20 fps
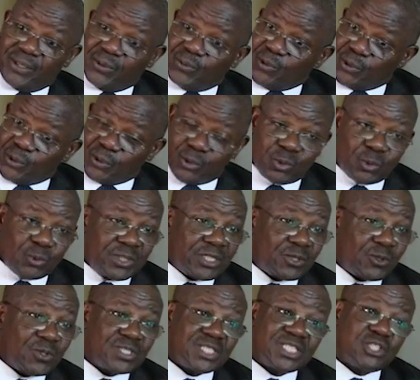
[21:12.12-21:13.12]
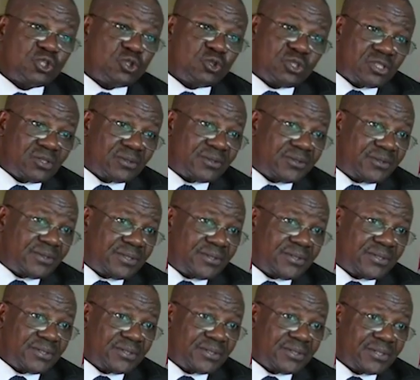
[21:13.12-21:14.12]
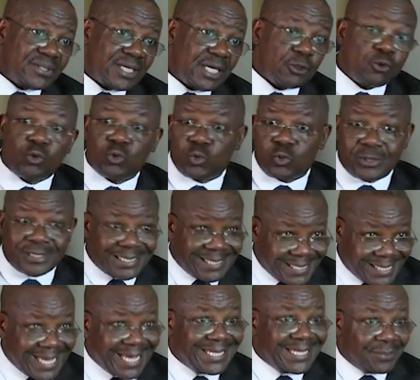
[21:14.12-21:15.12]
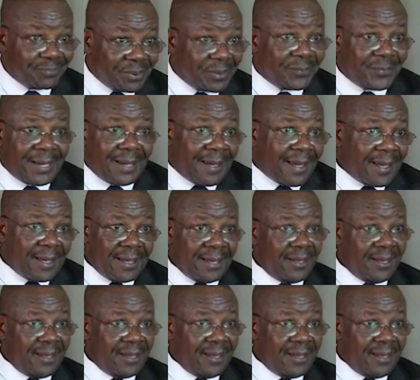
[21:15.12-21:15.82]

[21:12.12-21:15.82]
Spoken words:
What do you do with the constitution? Are you going to tear the paper?